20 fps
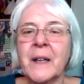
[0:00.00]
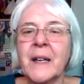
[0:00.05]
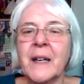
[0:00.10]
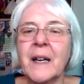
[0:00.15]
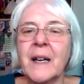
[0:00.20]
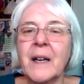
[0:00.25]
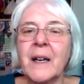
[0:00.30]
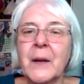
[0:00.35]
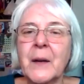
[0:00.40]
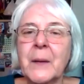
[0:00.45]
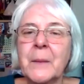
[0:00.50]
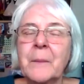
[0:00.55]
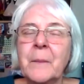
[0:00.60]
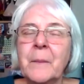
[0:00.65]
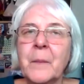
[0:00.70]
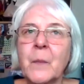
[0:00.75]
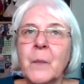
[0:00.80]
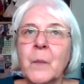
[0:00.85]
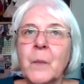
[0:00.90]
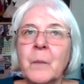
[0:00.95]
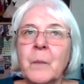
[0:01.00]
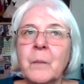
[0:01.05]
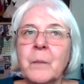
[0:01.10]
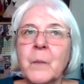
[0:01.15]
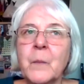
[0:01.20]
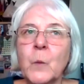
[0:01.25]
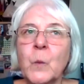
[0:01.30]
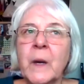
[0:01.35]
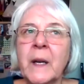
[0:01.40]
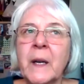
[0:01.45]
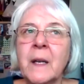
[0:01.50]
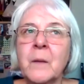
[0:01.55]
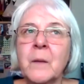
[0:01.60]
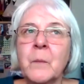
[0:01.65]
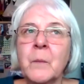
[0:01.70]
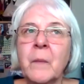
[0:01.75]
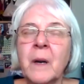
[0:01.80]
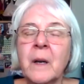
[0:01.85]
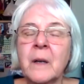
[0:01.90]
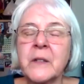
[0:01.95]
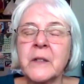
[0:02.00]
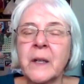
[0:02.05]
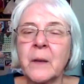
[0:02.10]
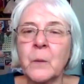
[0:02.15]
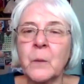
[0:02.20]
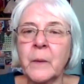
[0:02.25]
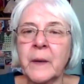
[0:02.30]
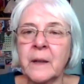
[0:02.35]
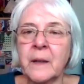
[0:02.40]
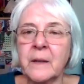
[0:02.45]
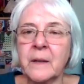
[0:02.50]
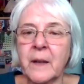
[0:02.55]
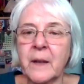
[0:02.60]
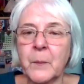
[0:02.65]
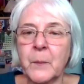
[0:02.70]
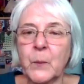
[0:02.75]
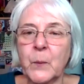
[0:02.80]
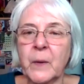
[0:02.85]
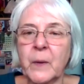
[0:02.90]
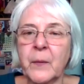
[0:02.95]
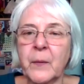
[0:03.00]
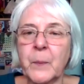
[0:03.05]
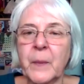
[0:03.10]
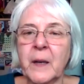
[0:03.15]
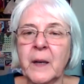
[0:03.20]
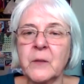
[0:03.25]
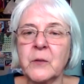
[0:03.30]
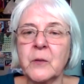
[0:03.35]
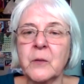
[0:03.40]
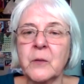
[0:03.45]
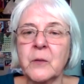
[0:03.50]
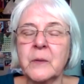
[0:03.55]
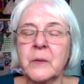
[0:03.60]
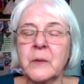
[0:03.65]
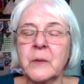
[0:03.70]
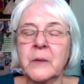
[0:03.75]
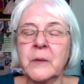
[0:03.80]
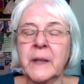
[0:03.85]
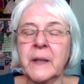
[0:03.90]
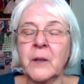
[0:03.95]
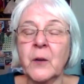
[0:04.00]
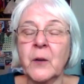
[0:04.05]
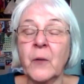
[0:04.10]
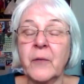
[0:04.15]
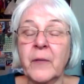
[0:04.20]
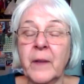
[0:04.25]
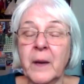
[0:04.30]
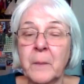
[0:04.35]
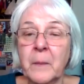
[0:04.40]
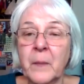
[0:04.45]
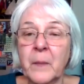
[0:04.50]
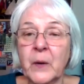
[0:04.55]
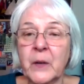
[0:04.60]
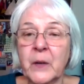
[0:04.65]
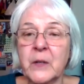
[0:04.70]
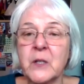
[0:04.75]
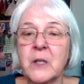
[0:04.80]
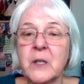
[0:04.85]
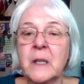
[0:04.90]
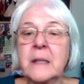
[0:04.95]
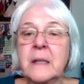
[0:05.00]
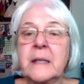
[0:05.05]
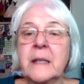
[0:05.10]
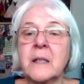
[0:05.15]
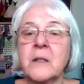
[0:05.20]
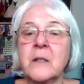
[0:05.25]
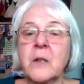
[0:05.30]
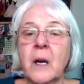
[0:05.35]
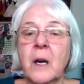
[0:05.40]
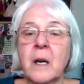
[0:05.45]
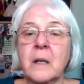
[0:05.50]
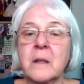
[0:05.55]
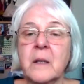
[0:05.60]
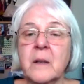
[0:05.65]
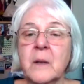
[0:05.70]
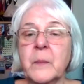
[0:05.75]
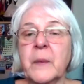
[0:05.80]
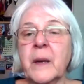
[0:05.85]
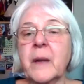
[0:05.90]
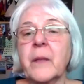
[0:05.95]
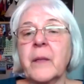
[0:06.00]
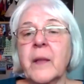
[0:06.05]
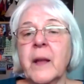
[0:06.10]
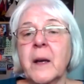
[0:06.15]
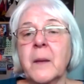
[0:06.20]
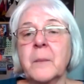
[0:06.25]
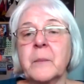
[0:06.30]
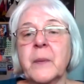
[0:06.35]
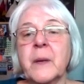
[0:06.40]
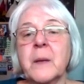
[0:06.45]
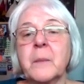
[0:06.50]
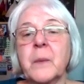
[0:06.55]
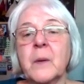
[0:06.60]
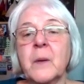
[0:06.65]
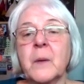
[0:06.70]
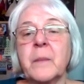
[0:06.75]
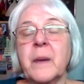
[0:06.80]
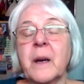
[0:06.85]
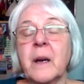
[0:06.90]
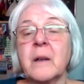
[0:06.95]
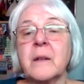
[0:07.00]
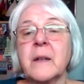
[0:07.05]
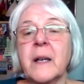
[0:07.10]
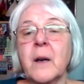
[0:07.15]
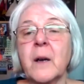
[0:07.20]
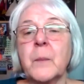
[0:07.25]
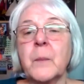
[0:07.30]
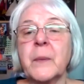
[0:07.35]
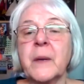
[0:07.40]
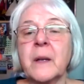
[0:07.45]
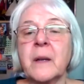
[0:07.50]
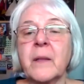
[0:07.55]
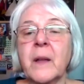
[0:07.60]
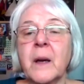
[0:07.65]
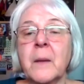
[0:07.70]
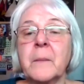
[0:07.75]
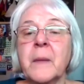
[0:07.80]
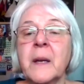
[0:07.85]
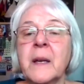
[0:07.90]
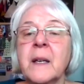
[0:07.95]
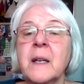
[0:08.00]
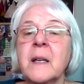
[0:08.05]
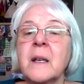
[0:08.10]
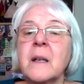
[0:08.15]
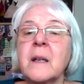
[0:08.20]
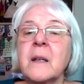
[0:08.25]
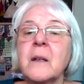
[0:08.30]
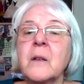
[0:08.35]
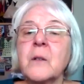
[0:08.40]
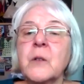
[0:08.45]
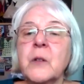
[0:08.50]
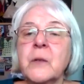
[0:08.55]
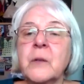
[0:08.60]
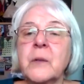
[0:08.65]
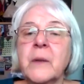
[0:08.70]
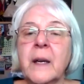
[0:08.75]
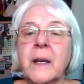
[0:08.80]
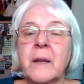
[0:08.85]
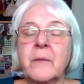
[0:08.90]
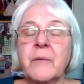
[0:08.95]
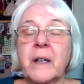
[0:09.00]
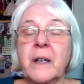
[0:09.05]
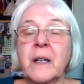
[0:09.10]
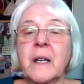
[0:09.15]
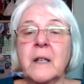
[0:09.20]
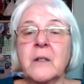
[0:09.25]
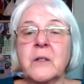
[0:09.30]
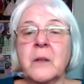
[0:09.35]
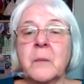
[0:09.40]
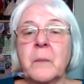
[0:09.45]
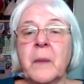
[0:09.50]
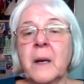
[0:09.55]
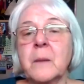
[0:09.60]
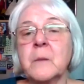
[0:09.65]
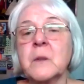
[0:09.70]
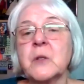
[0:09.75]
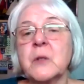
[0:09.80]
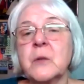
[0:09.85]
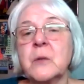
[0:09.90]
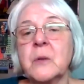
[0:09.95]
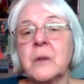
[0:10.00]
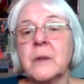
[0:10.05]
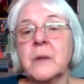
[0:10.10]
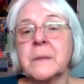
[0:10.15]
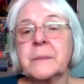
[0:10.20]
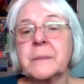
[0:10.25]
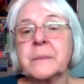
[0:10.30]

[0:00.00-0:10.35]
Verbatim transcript: Um, when Marta went up with Pastor Rue in November, she did talk to the Bethlehem people about helping them do a vacation Bible school.